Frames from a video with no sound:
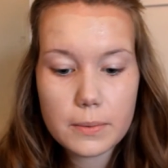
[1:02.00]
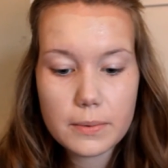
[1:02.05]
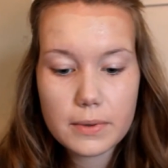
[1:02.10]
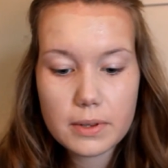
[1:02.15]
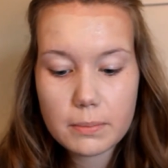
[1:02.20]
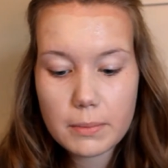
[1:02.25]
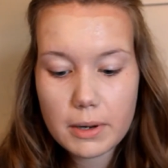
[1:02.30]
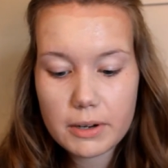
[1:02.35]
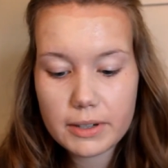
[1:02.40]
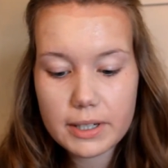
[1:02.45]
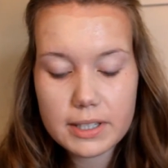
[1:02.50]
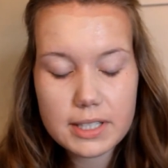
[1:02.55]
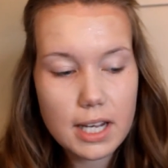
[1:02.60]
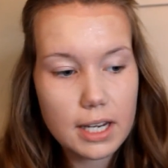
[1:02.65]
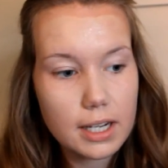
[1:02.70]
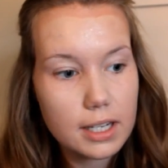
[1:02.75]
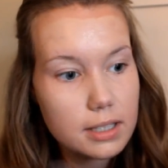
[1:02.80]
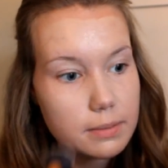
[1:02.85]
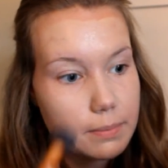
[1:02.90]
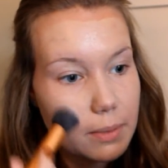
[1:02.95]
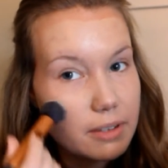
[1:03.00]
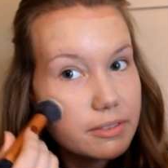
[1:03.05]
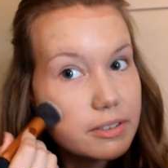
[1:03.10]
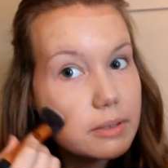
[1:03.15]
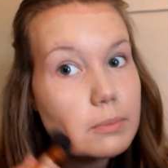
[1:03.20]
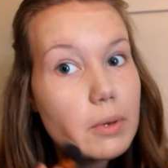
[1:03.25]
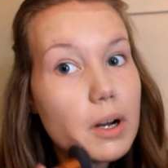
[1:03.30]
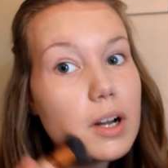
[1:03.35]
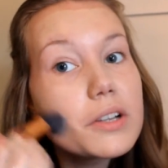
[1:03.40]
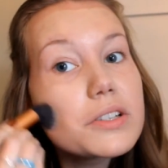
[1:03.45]
With my Real Techniques
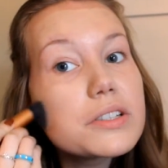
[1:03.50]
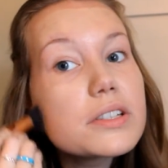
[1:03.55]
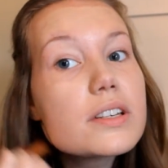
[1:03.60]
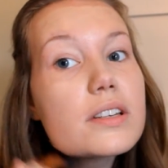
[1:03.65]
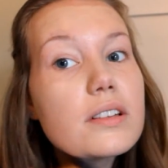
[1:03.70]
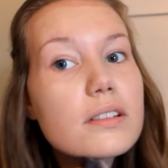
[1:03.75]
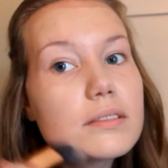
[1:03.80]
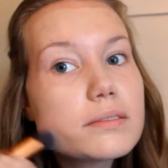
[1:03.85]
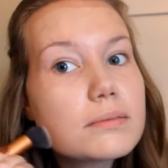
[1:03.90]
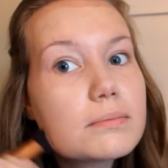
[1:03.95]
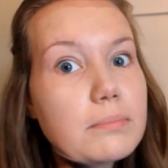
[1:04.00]
buffing brush and